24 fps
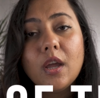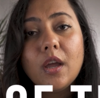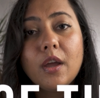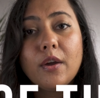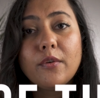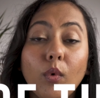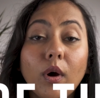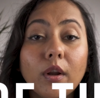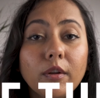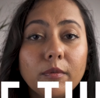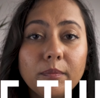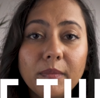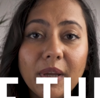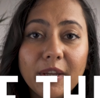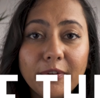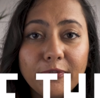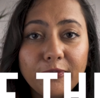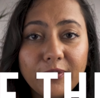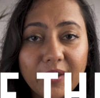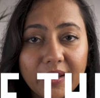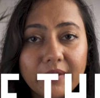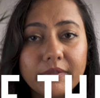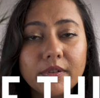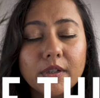One of my
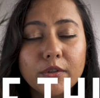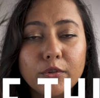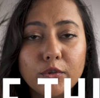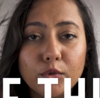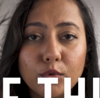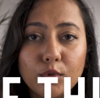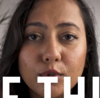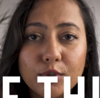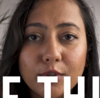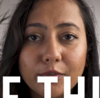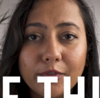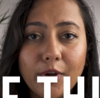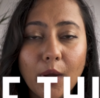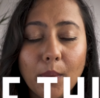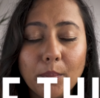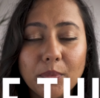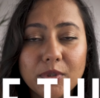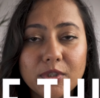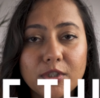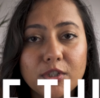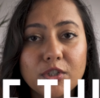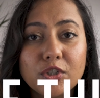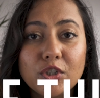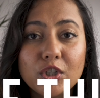favorite rules of
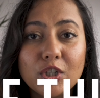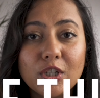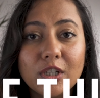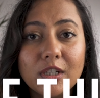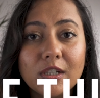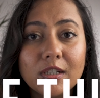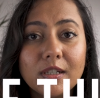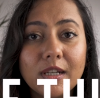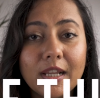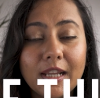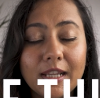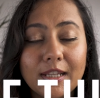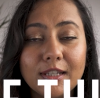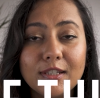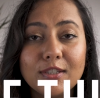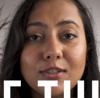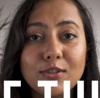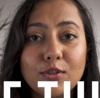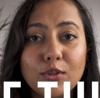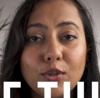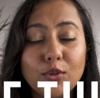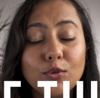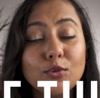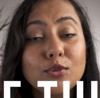composition is
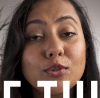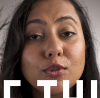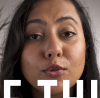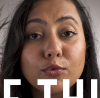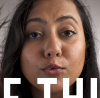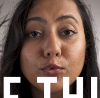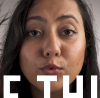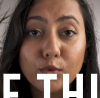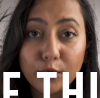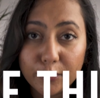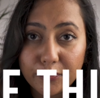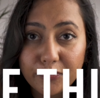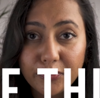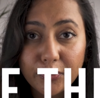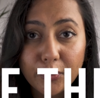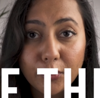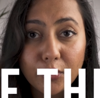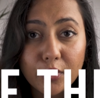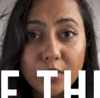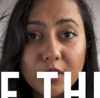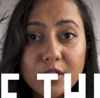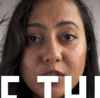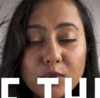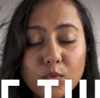to use the rule of
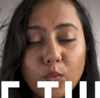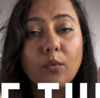thirds,